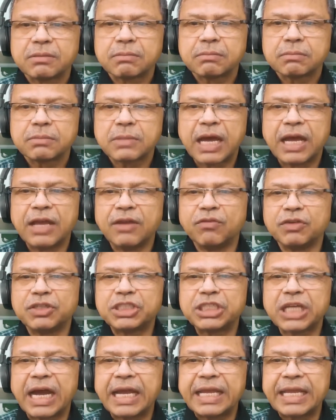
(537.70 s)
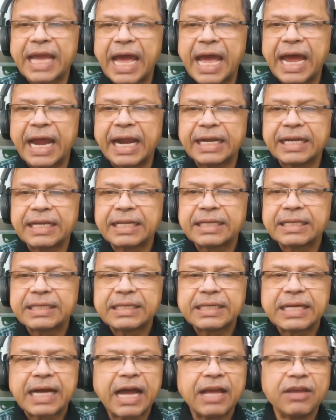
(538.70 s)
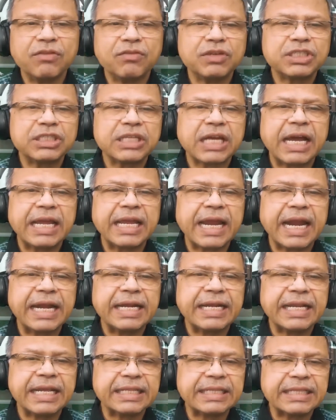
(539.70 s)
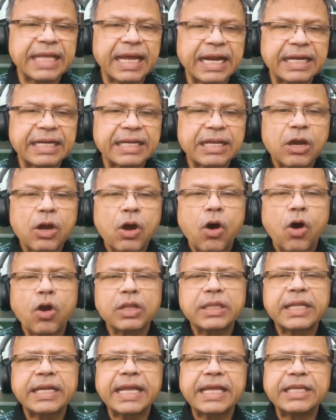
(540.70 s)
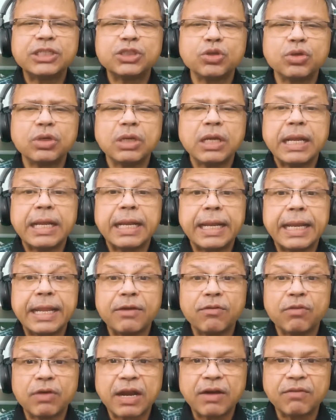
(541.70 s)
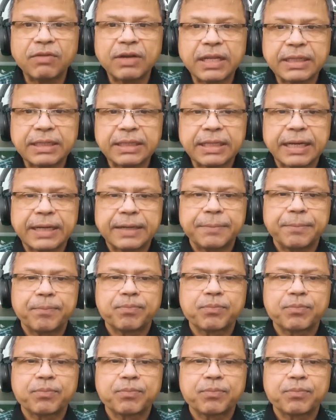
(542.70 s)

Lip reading: I wish I had done that, or that I should never have done that.